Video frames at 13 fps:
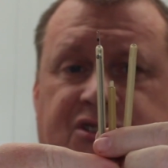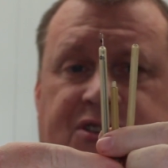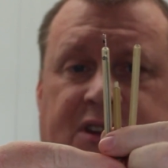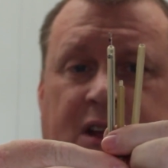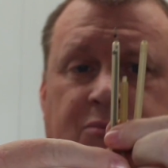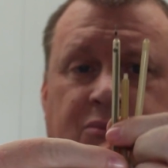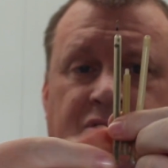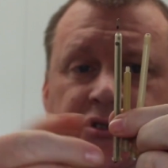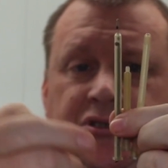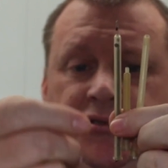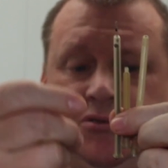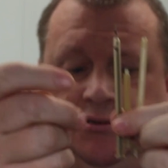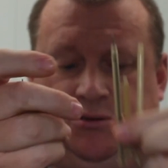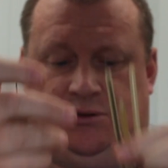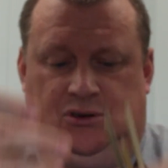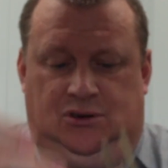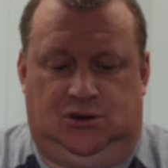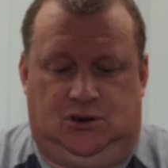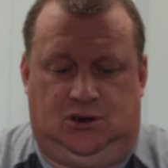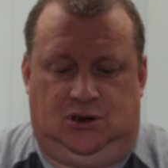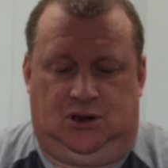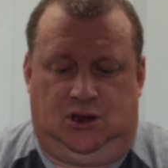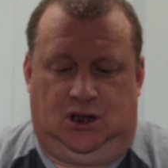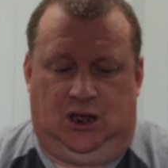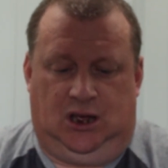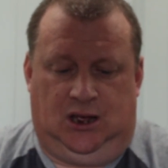stems,
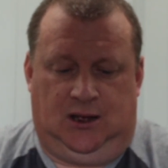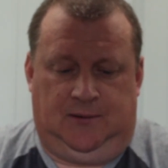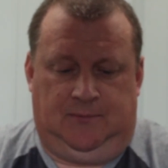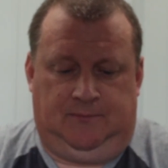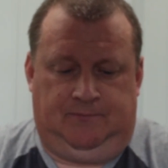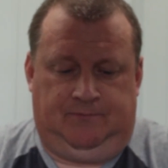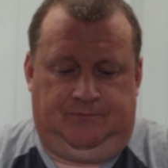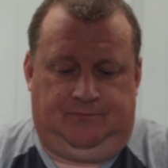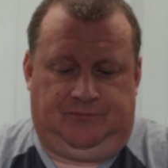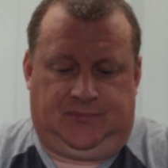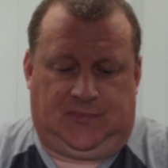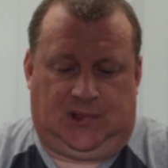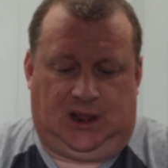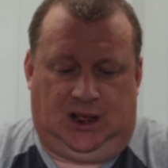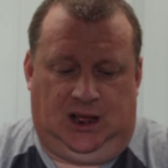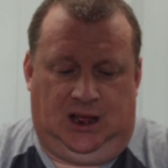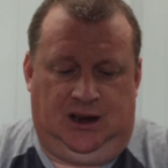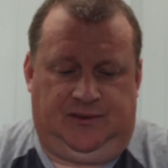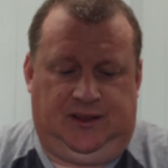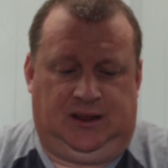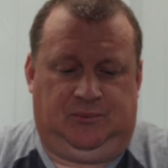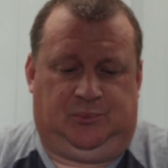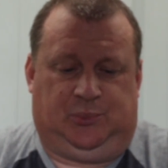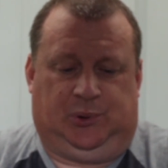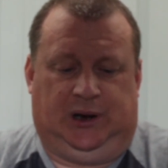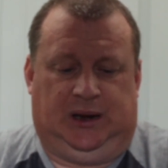and I think
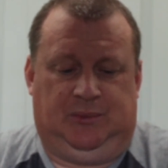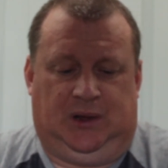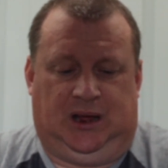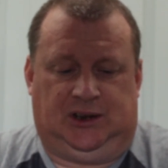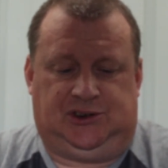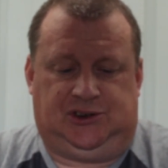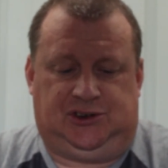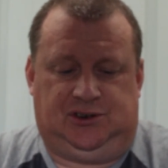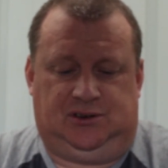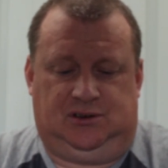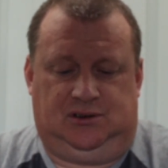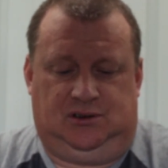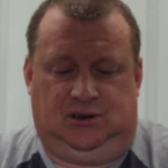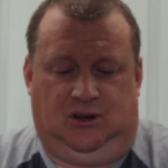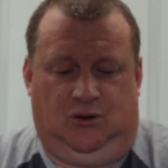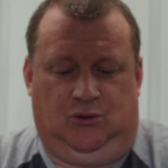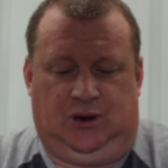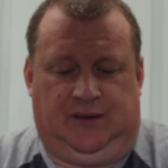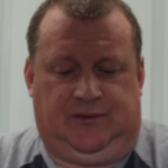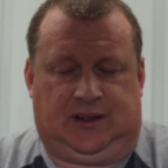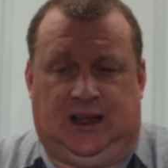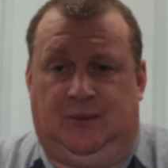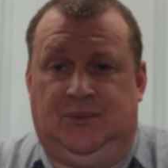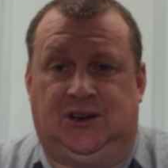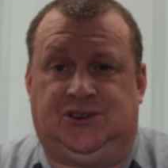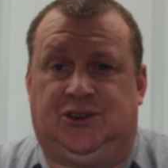pretty much all the other
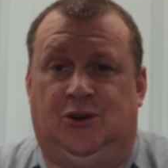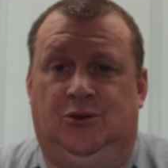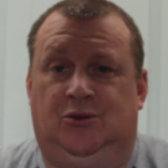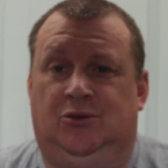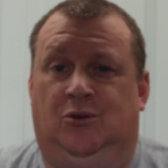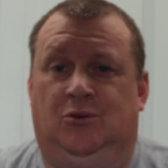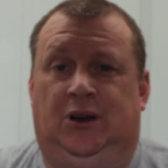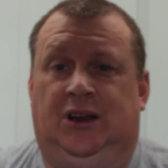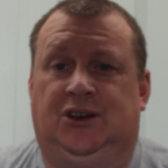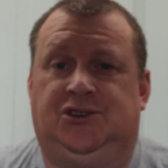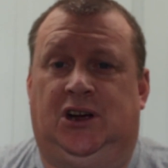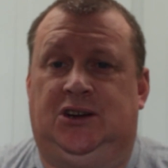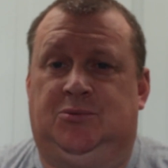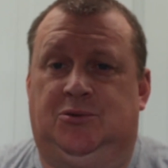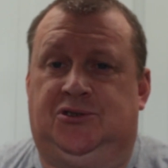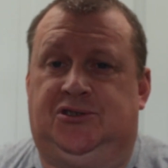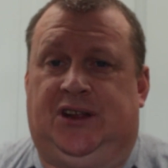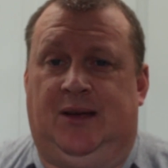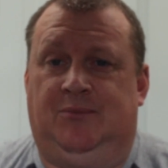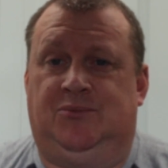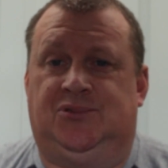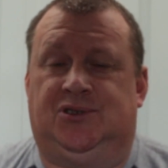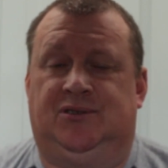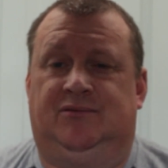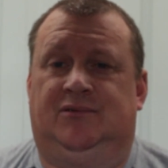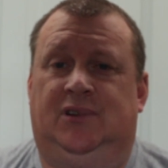companies do all interchangeable
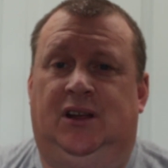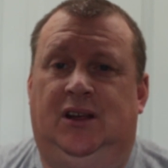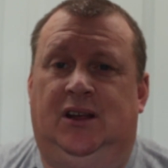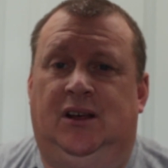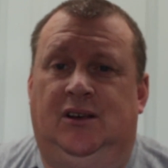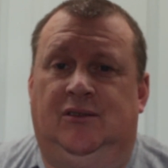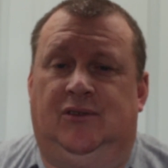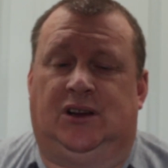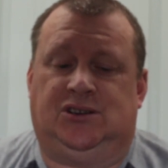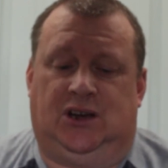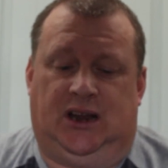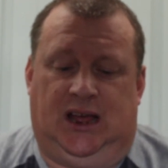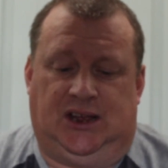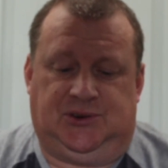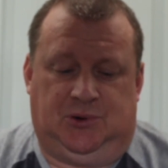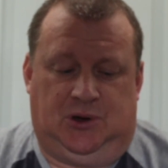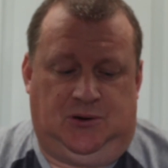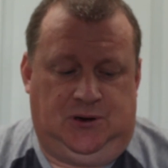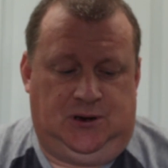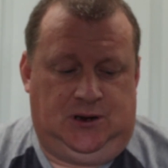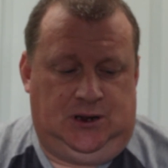stems and things like that as well.